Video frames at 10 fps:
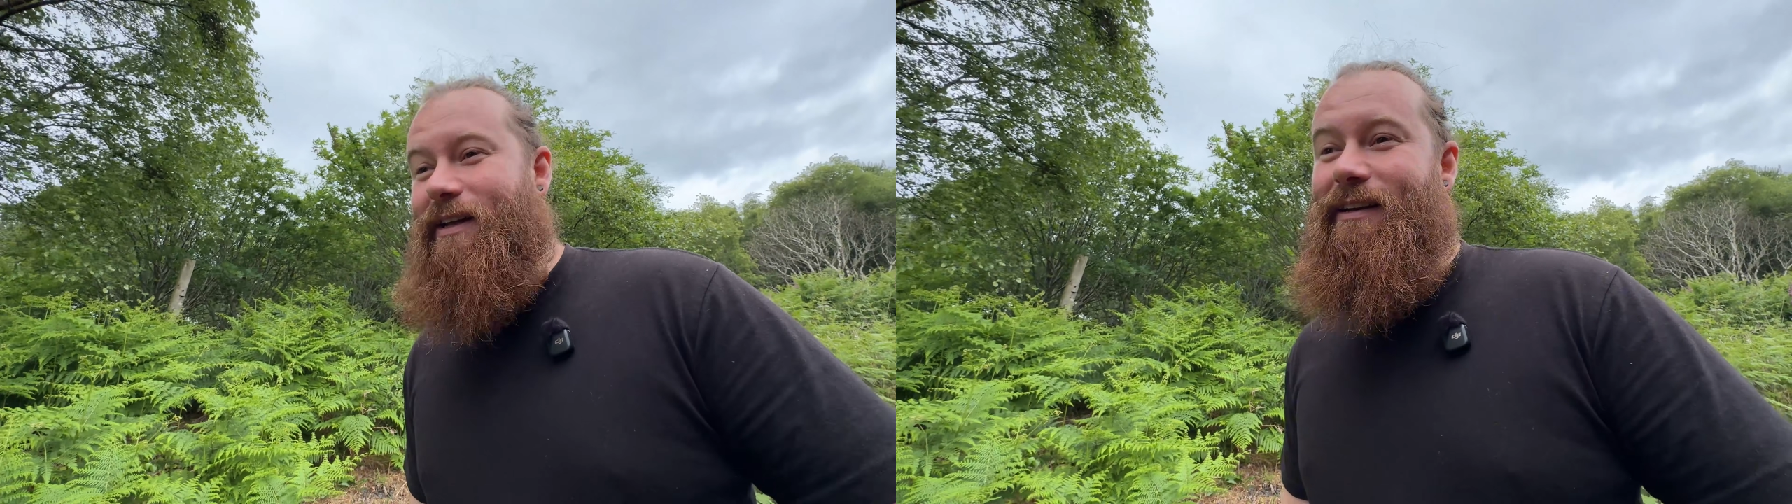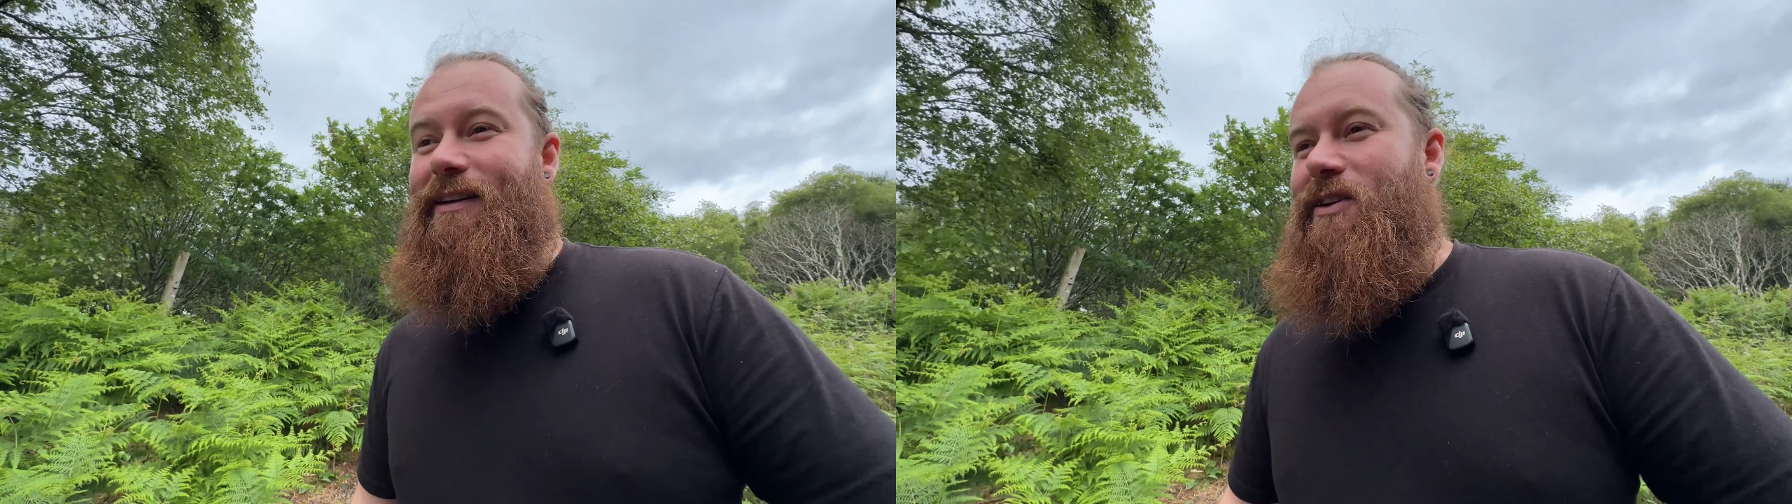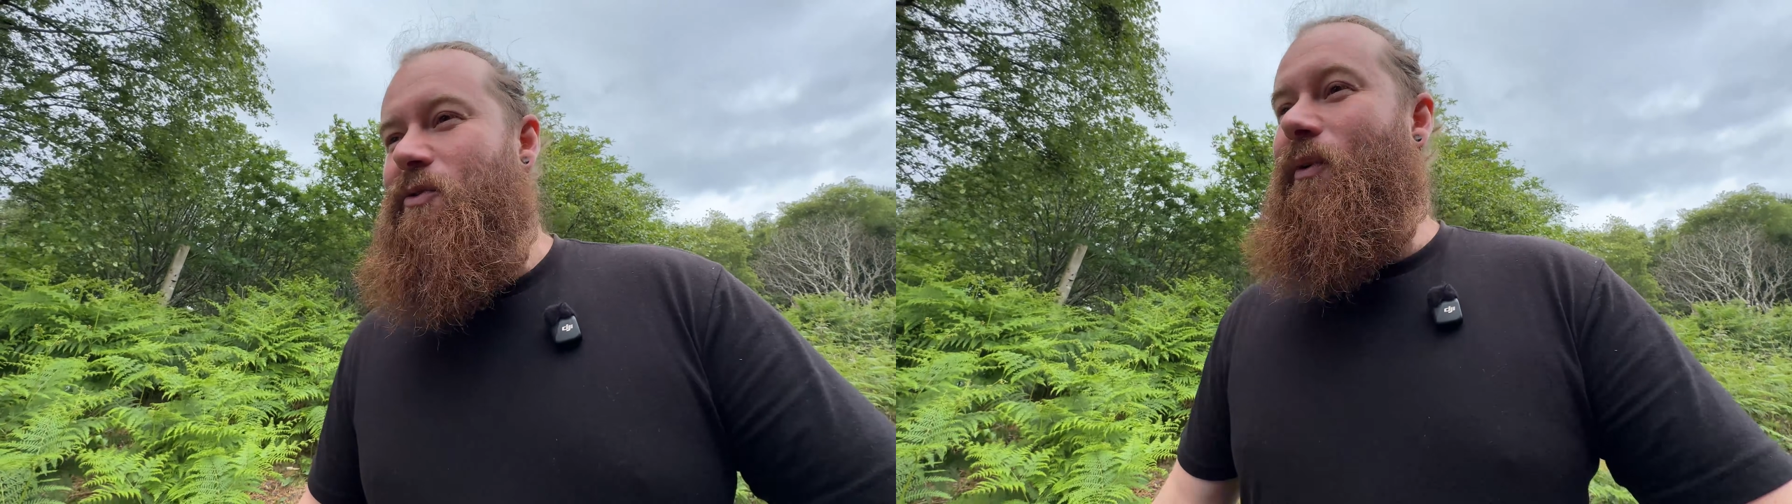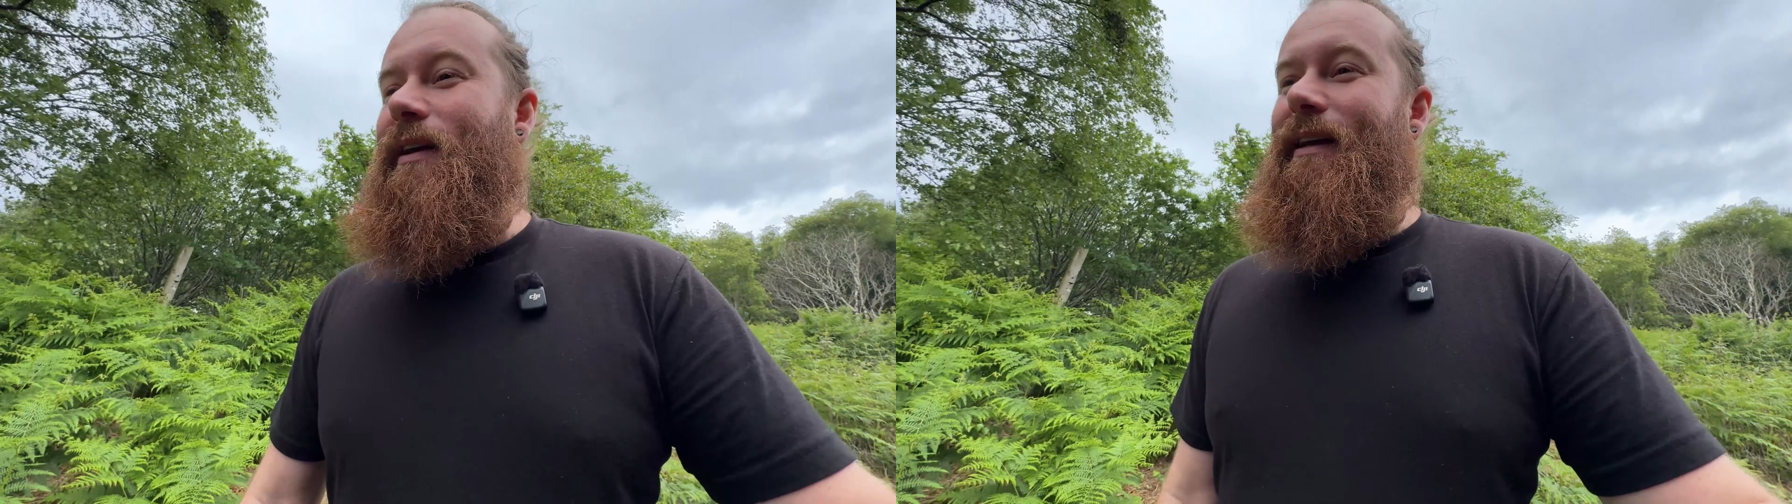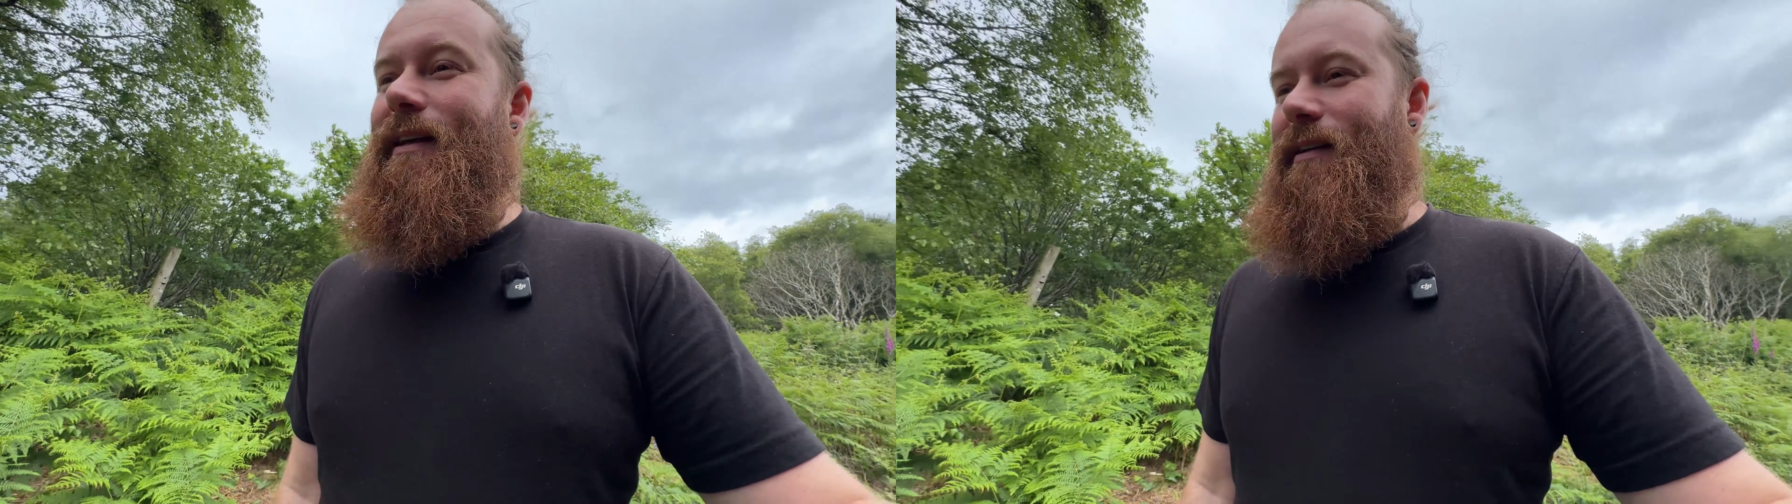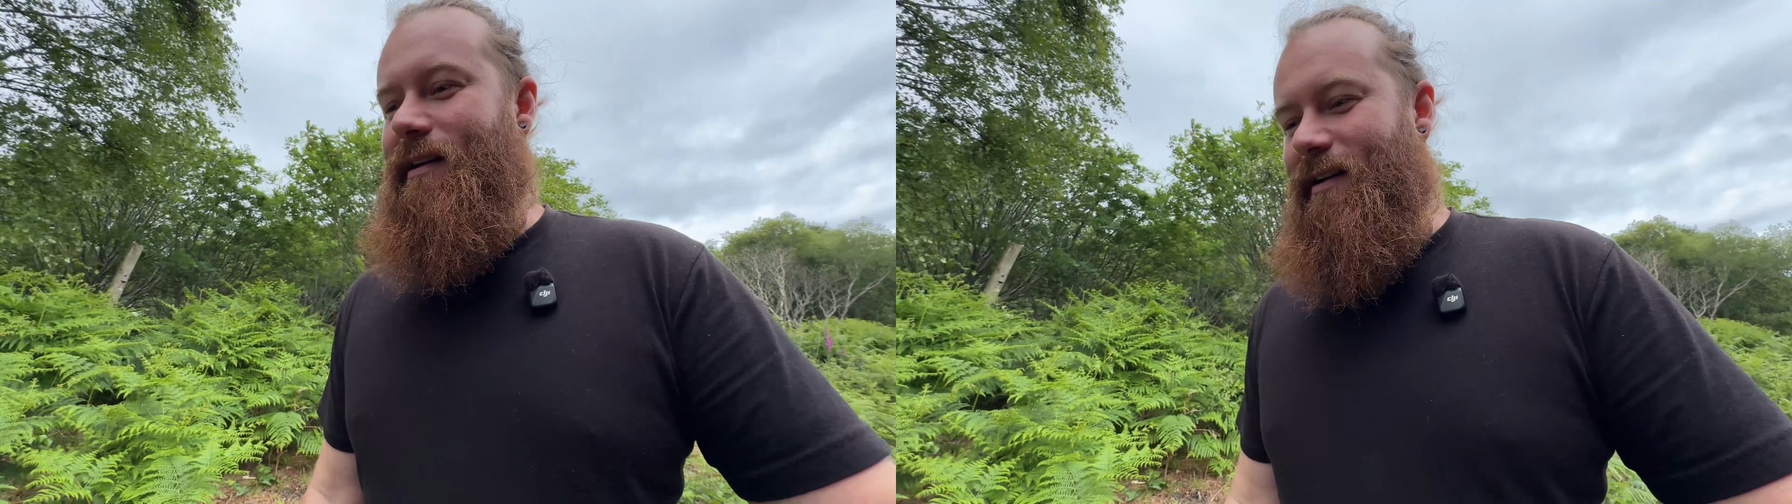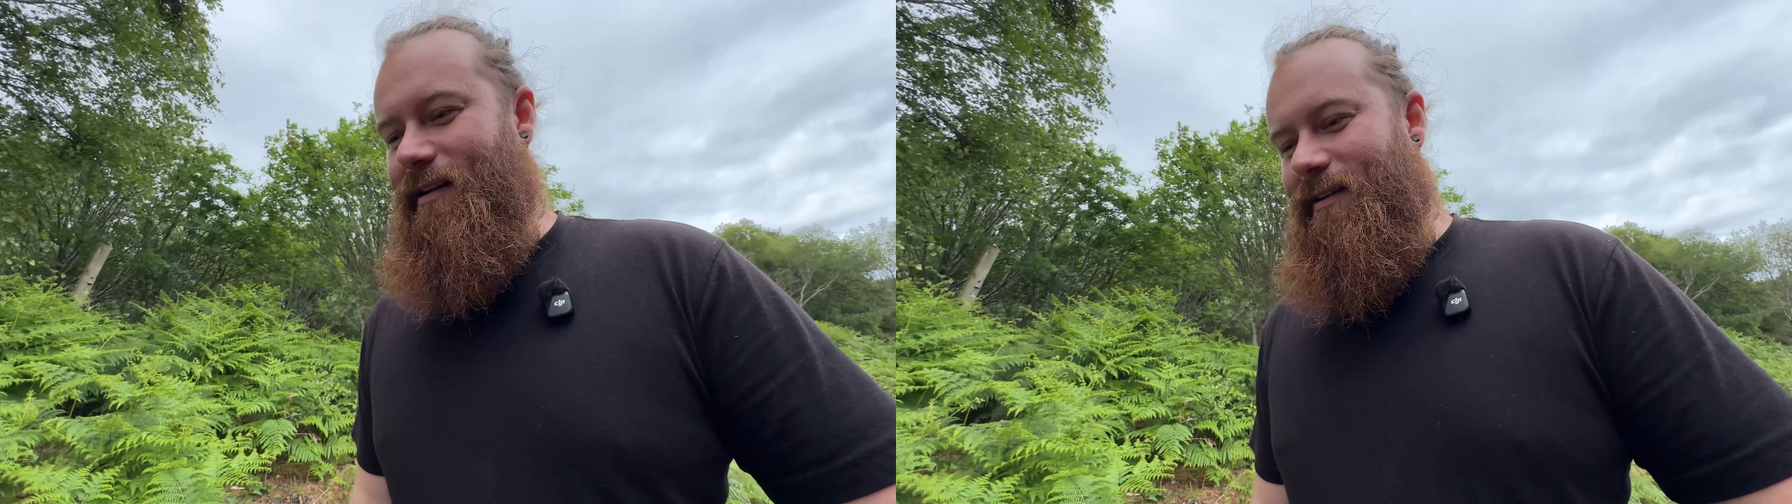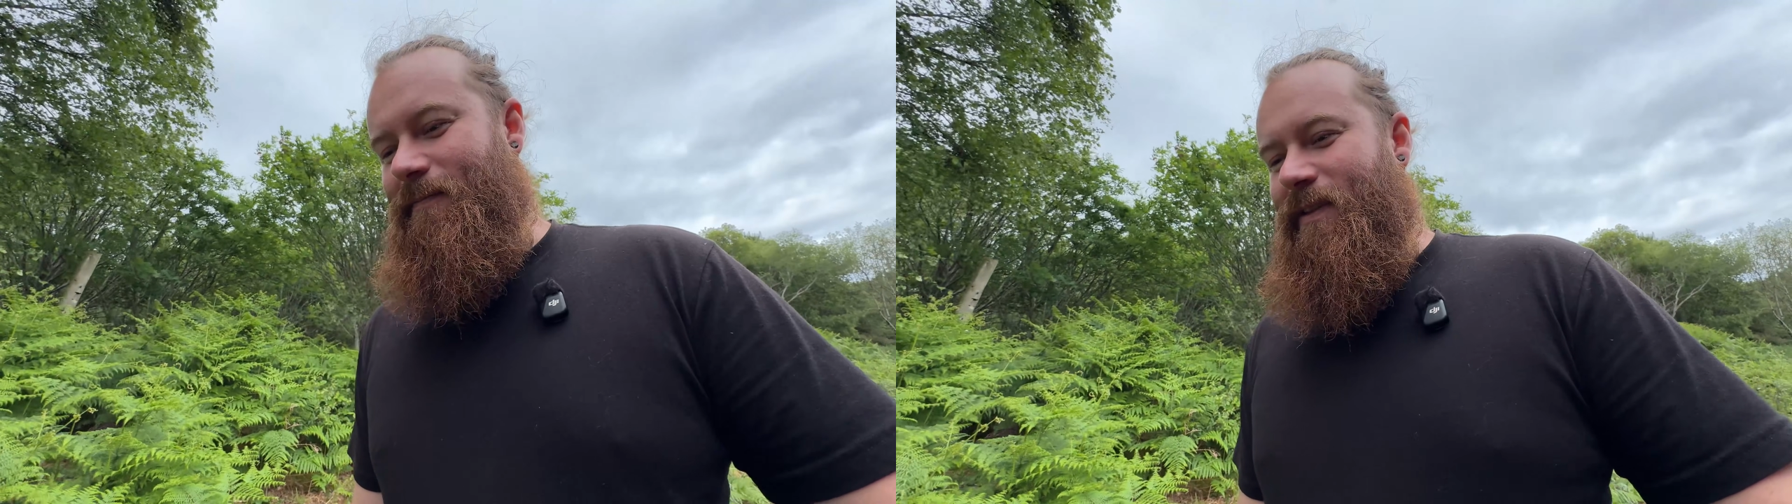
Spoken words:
can keep, you know,